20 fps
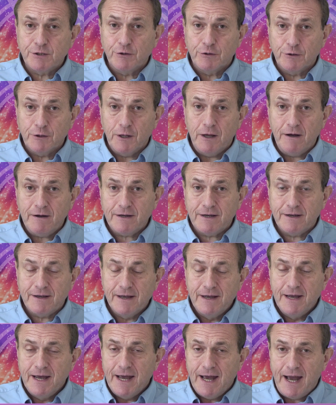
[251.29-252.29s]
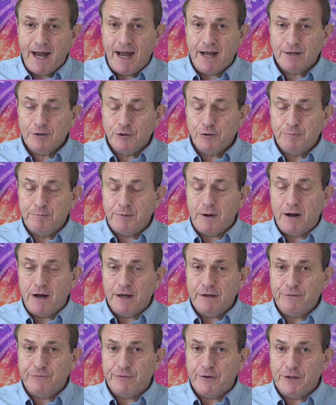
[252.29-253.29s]
Good luck and
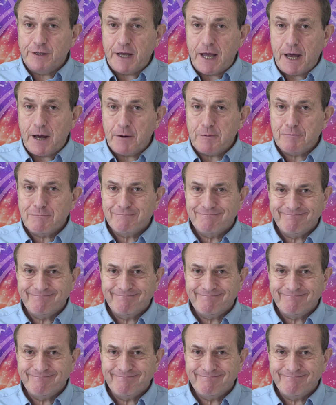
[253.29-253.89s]
goodbye for now.